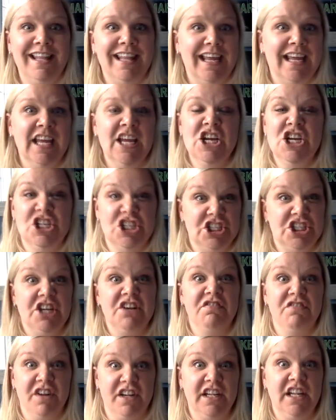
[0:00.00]
Like, she
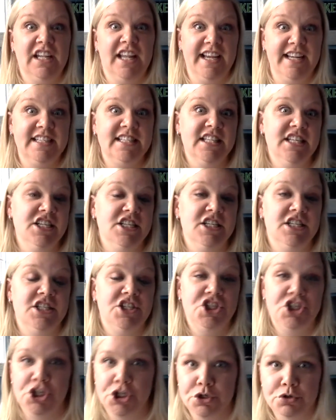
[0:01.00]
really likes these
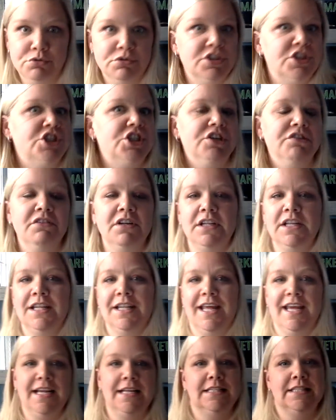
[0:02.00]
shoes. She really
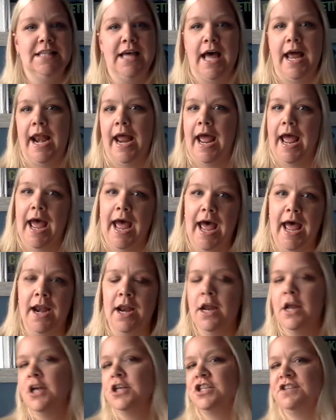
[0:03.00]
likes that hat.
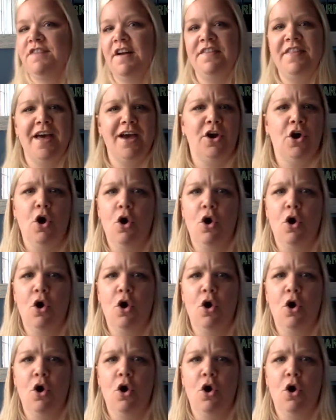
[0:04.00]
She found that